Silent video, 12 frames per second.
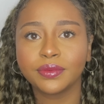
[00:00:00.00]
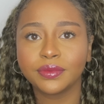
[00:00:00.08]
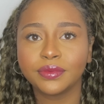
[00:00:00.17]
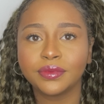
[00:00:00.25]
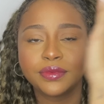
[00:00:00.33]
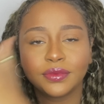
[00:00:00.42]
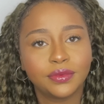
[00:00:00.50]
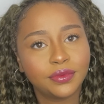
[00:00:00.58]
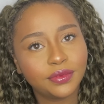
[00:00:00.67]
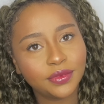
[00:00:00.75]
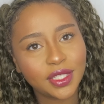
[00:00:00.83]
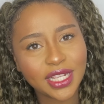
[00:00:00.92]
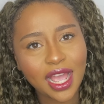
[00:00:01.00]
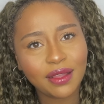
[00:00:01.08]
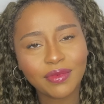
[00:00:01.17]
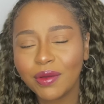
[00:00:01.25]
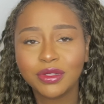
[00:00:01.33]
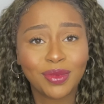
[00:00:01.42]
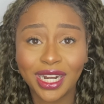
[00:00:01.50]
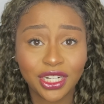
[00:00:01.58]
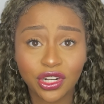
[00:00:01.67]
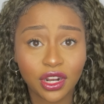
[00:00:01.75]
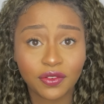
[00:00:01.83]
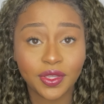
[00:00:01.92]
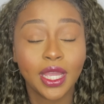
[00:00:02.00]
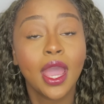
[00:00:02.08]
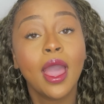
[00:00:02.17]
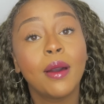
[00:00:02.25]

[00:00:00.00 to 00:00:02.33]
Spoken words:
I was bad at geography.